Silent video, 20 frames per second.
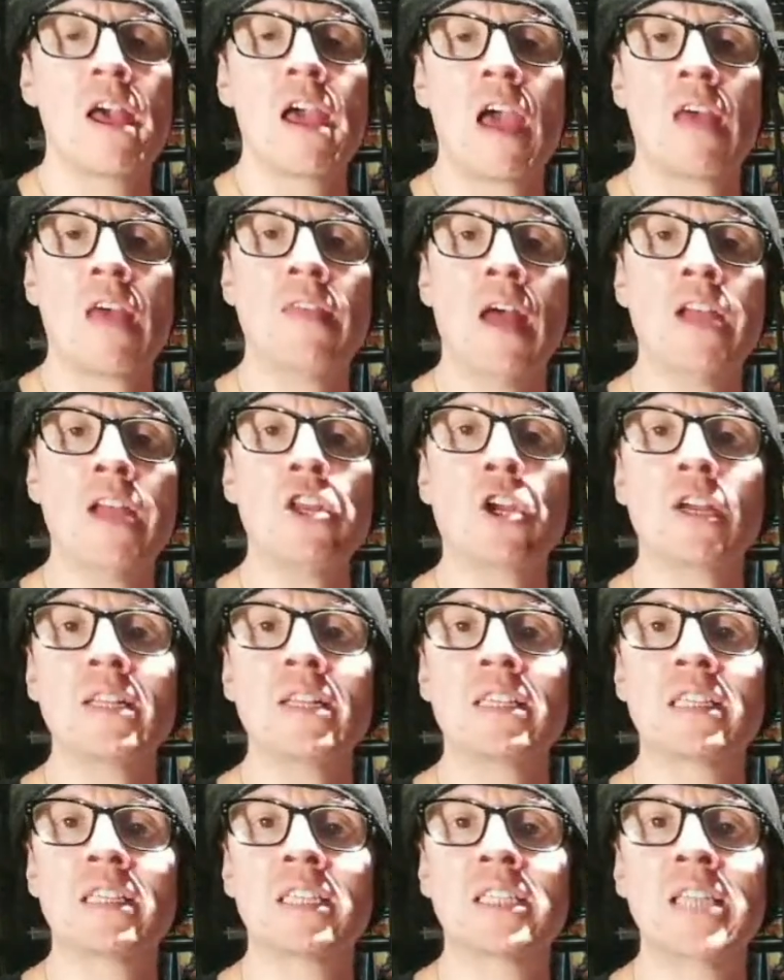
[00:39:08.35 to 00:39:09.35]
And then you
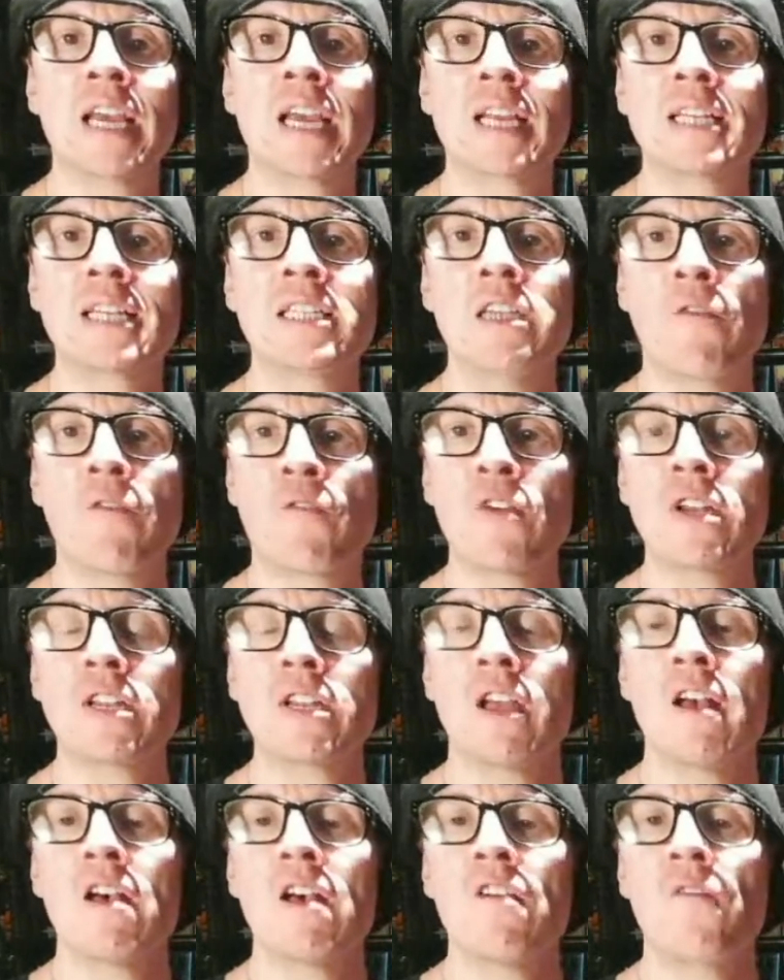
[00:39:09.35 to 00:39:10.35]
could stick different
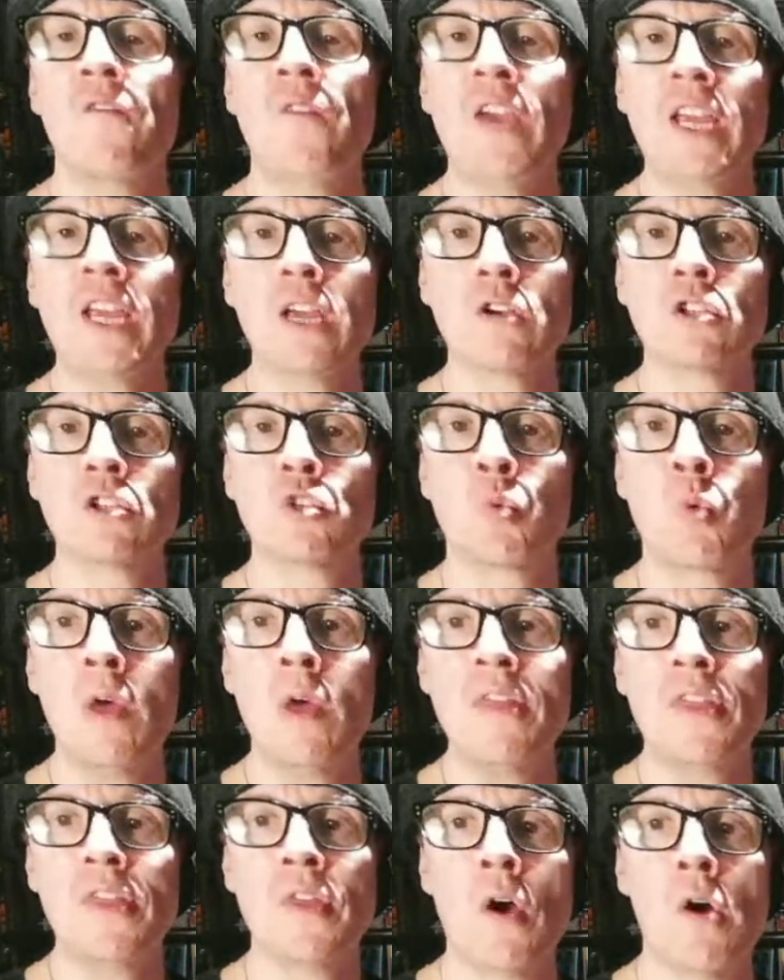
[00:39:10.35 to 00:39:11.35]
figures
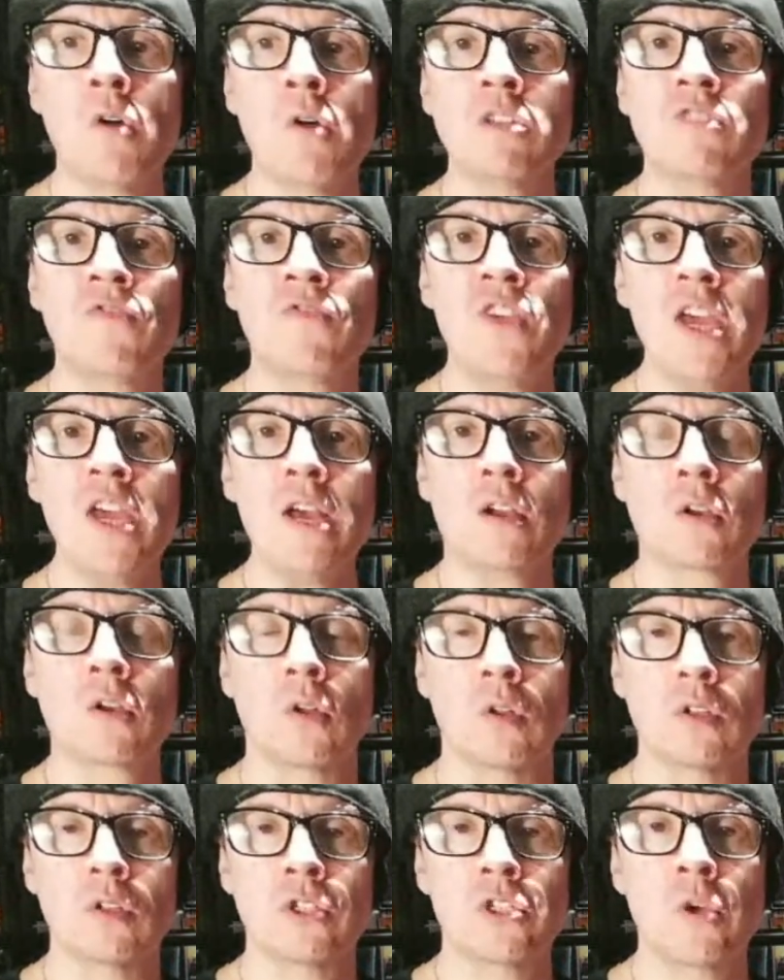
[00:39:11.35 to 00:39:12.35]
with those
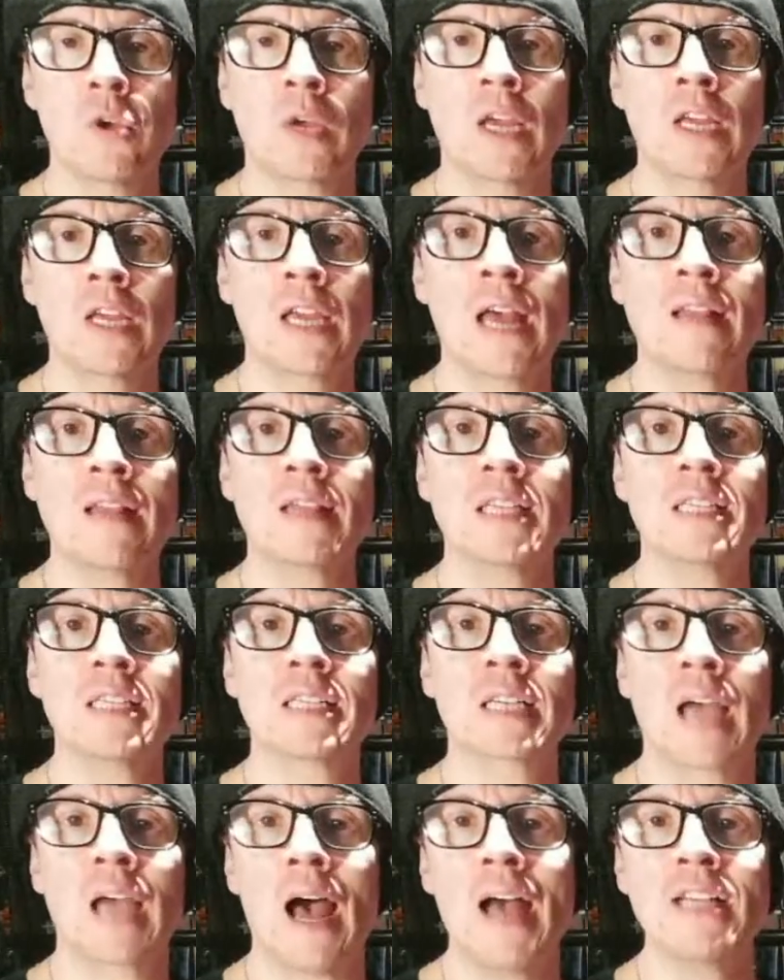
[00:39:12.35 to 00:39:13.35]
vehicles. You can get the
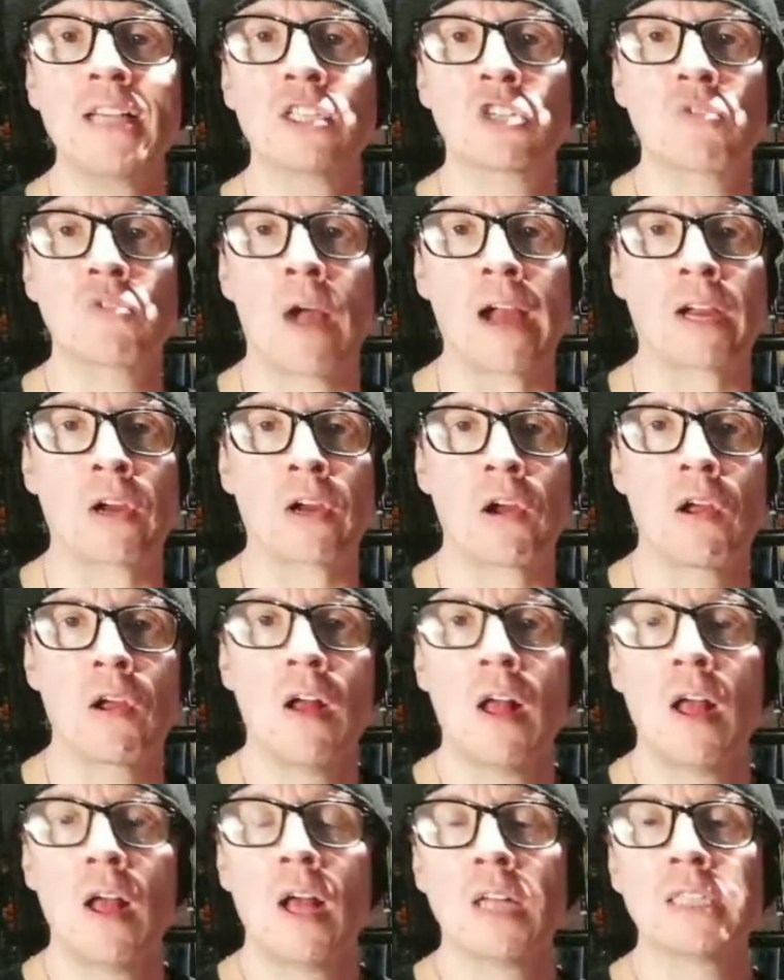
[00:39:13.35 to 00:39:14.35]
Sky Striker
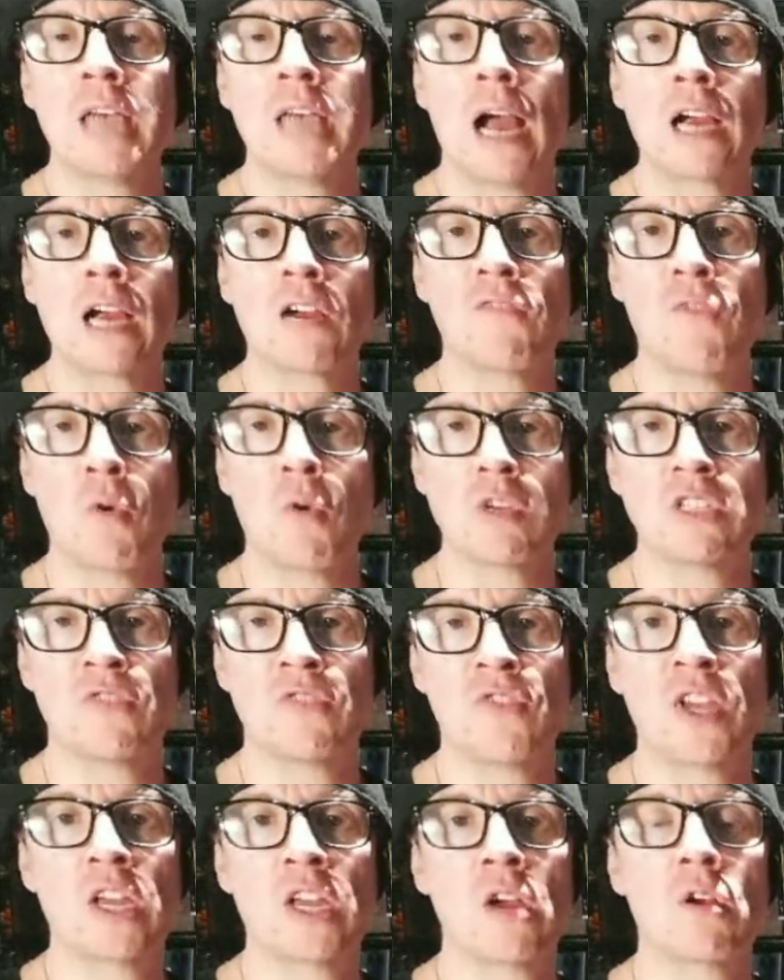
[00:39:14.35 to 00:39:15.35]
Tiger Force
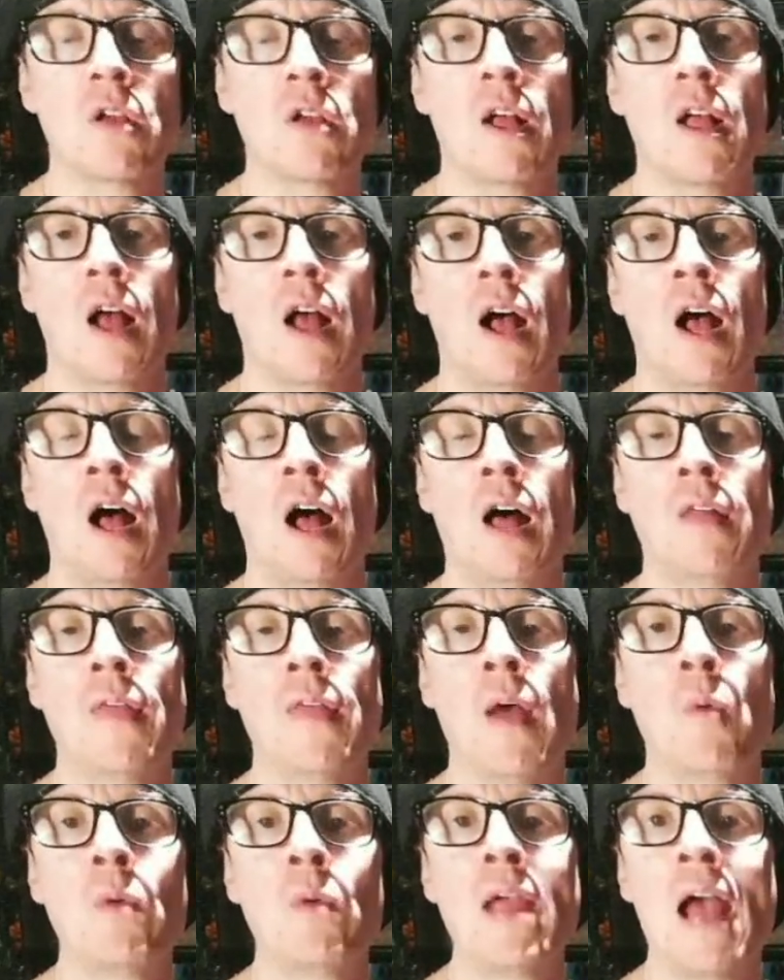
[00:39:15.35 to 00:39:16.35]
figure
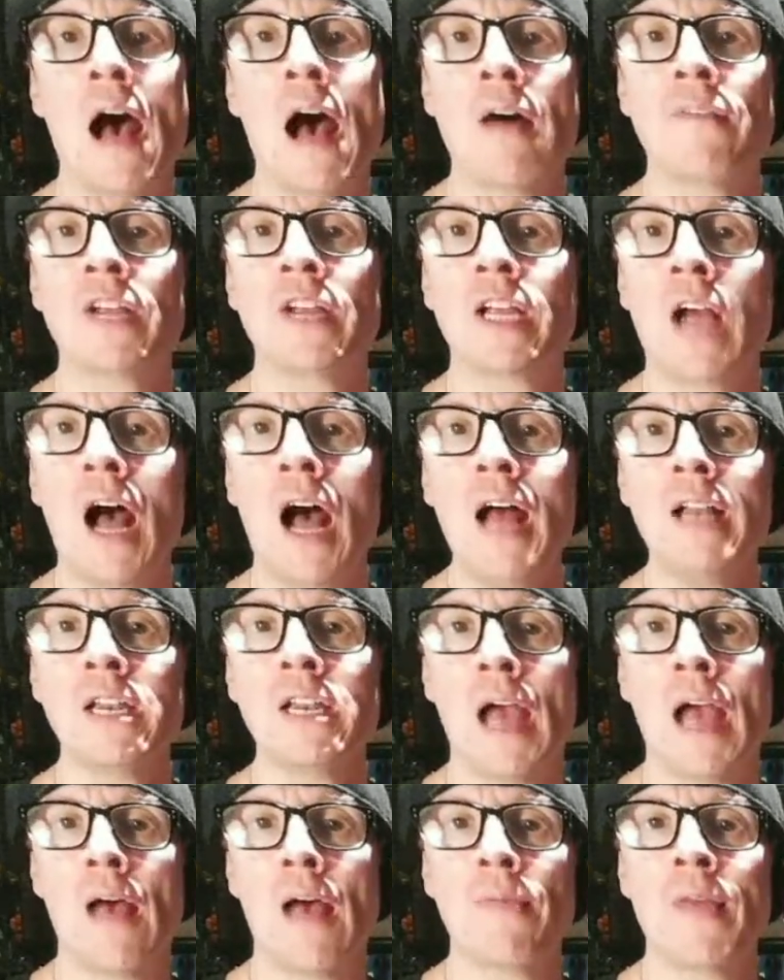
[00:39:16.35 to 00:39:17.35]
that we haven't gotten yet.